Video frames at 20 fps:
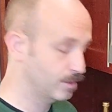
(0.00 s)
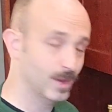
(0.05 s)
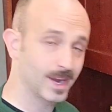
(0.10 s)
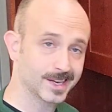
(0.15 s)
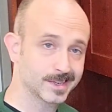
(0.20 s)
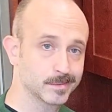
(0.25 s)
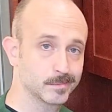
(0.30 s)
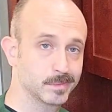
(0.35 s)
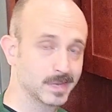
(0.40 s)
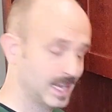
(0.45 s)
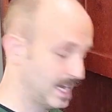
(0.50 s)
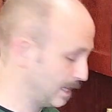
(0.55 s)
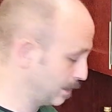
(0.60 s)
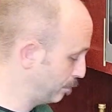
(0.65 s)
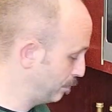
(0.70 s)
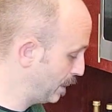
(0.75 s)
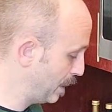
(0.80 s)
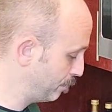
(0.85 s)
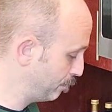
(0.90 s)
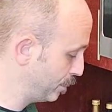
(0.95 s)
cracked
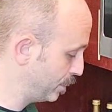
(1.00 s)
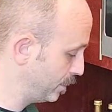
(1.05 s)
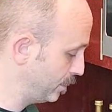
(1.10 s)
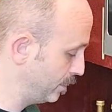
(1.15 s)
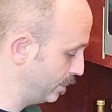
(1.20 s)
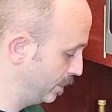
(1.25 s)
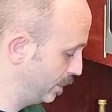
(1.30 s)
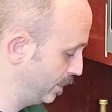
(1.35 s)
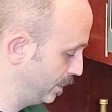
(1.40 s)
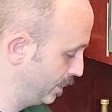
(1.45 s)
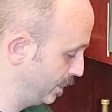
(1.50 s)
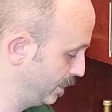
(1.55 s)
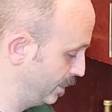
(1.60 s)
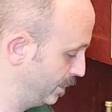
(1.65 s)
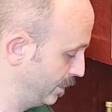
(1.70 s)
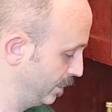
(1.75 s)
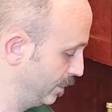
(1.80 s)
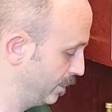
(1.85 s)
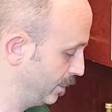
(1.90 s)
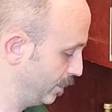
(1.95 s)
black pepper,
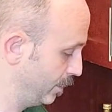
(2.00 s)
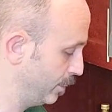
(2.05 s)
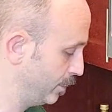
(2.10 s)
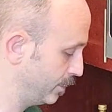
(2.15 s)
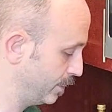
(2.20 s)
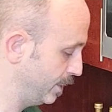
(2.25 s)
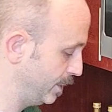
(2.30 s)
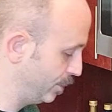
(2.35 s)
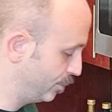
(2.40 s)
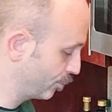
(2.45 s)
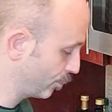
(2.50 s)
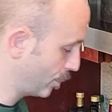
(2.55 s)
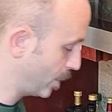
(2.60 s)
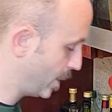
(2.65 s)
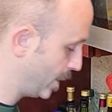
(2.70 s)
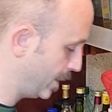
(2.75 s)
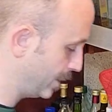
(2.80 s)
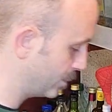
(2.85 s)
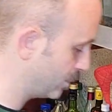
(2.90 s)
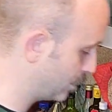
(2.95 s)
earthy, dry